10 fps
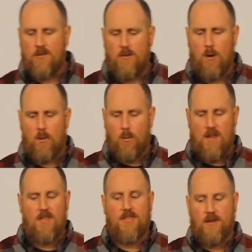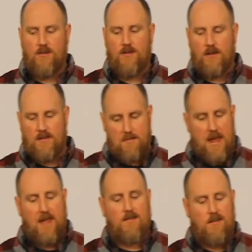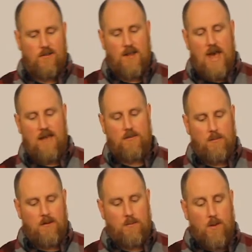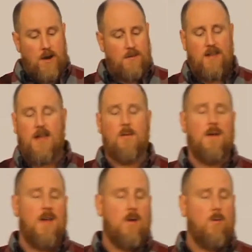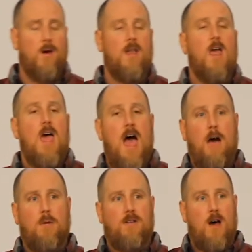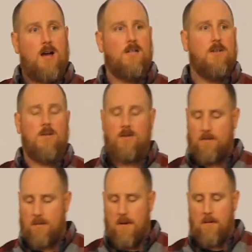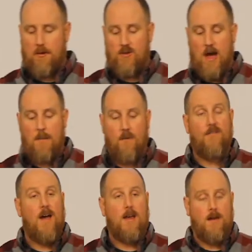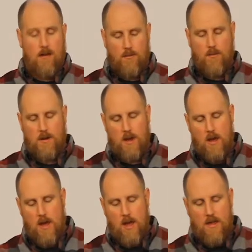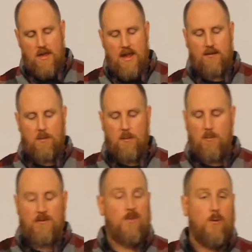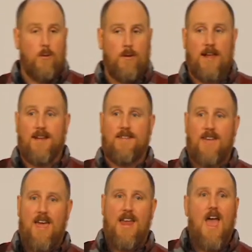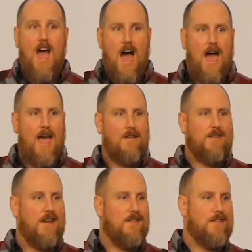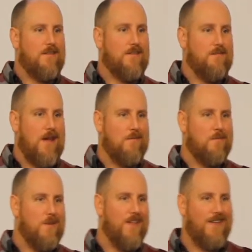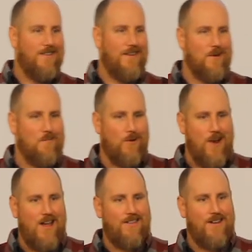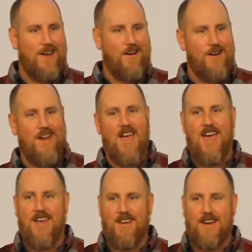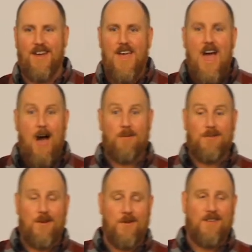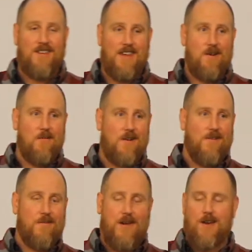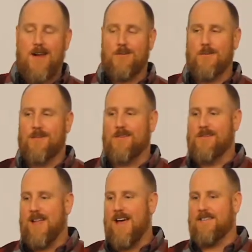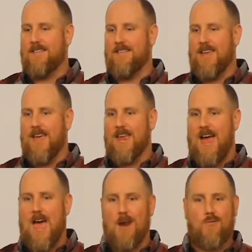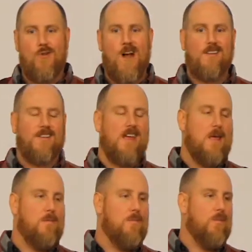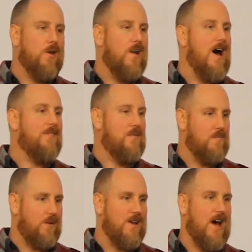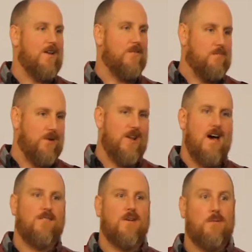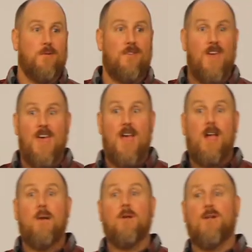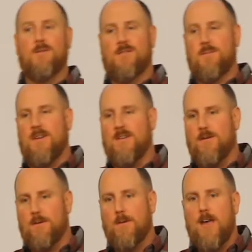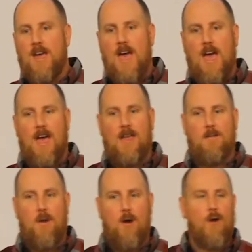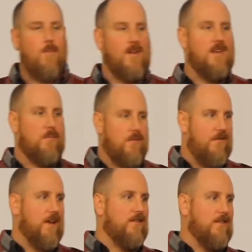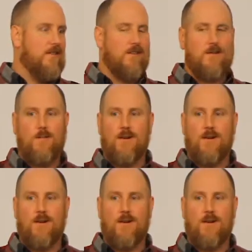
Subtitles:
So one of the demands that she asked was, 1, I would take care of my debt. 1, I would talk to leadership about my job or find another one. The next one was school. Like I said, I have a tendency to sometimes be lazy and a procrastinator, and I was currently taking one of my graduate's classes, and I had a project that I'd been putting off, and it was coming close to being due. And her being a perfectionist that she